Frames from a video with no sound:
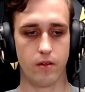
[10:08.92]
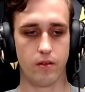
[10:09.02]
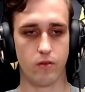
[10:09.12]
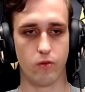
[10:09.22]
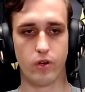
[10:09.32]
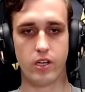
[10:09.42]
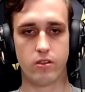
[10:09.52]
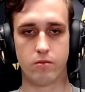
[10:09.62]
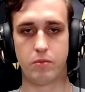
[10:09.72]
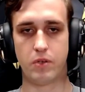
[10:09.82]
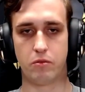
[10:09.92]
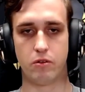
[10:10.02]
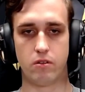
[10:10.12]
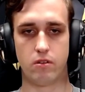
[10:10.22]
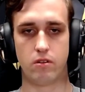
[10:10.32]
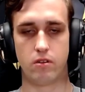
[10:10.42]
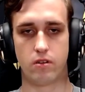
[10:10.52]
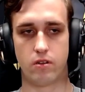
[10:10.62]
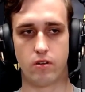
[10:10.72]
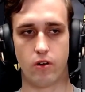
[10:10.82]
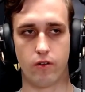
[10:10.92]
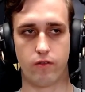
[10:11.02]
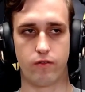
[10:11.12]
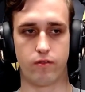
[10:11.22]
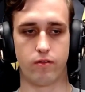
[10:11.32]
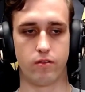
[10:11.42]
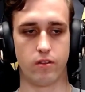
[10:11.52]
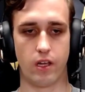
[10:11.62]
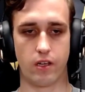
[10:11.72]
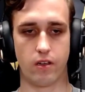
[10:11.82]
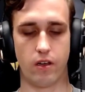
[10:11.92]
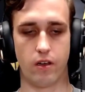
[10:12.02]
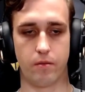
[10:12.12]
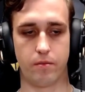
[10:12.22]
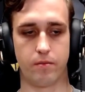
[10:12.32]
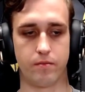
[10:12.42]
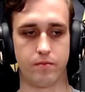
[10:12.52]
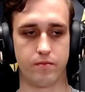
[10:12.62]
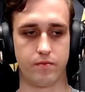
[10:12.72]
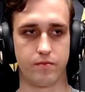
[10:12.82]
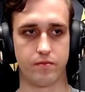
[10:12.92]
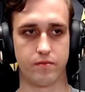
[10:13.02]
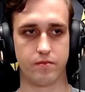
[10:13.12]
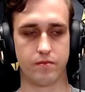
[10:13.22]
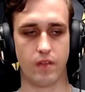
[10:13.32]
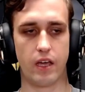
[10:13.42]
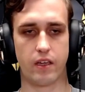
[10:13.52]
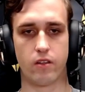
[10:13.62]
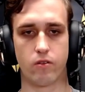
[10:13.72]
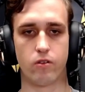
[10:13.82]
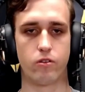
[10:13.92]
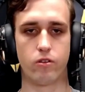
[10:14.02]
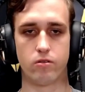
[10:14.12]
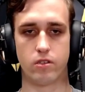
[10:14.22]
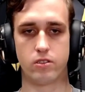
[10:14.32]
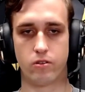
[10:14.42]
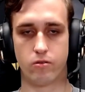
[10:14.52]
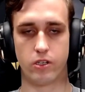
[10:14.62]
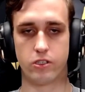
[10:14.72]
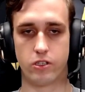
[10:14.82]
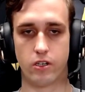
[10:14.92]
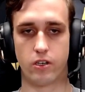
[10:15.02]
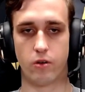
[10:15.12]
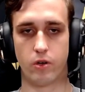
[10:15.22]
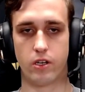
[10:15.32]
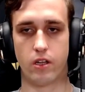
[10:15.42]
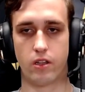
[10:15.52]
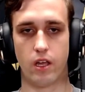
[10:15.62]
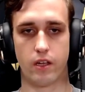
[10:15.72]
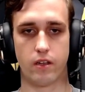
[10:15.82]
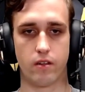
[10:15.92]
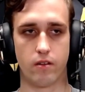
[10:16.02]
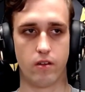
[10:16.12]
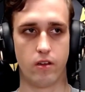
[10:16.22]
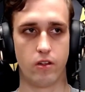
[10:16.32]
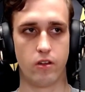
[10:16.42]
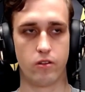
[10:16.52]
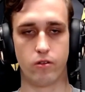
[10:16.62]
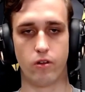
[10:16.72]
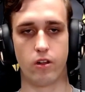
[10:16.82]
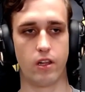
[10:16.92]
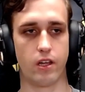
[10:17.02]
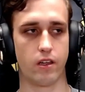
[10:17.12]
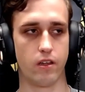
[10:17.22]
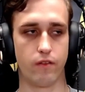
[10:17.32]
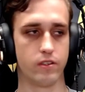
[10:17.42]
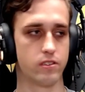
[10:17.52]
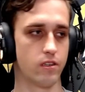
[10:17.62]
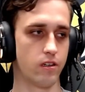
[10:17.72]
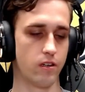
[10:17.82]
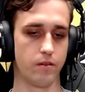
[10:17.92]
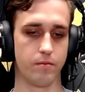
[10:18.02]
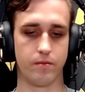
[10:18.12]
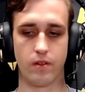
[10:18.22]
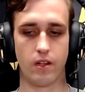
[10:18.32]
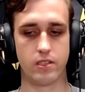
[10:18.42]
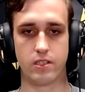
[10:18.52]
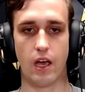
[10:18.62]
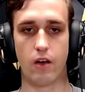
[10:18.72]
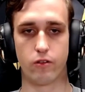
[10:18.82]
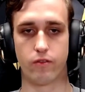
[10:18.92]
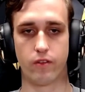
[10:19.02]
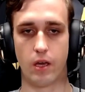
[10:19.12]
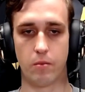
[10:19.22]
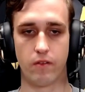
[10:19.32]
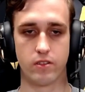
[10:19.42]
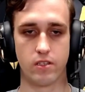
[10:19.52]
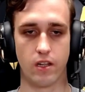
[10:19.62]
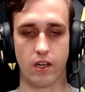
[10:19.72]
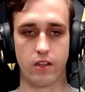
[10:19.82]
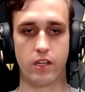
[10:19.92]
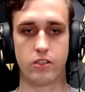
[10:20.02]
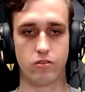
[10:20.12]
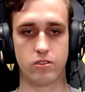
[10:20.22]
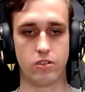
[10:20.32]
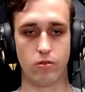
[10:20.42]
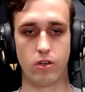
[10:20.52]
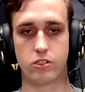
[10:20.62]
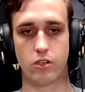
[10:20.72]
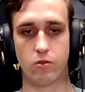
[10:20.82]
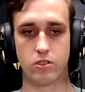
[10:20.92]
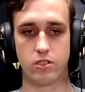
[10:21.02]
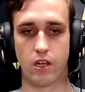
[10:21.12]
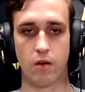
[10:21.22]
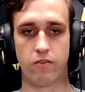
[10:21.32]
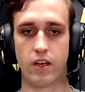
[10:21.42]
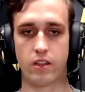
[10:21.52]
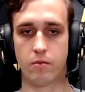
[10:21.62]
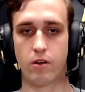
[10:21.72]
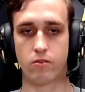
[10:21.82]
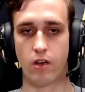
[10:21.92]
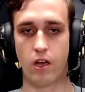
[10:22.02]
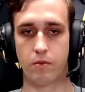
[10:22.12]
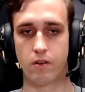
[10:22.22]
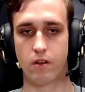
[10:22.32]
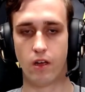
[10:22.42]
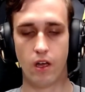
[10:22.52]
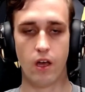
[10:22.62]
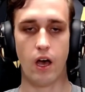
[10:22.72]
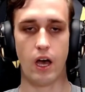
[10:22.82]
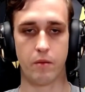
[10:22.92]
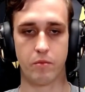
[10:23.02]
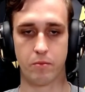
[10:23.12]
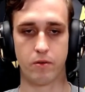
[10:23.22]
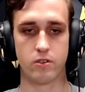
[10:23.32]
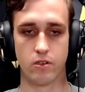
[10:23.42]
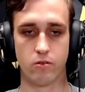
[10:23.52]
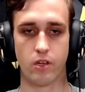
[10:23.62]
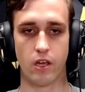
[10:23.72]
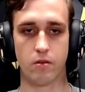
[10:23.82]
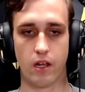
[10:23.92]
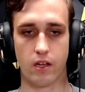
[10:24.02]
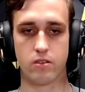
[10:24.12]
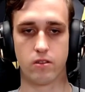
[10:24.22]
read on people of like I can control the situation in a way that like do not like if it's a let's say out of game, if it's like a dangerous situation where it's like a fight about to happen, I am the person who can like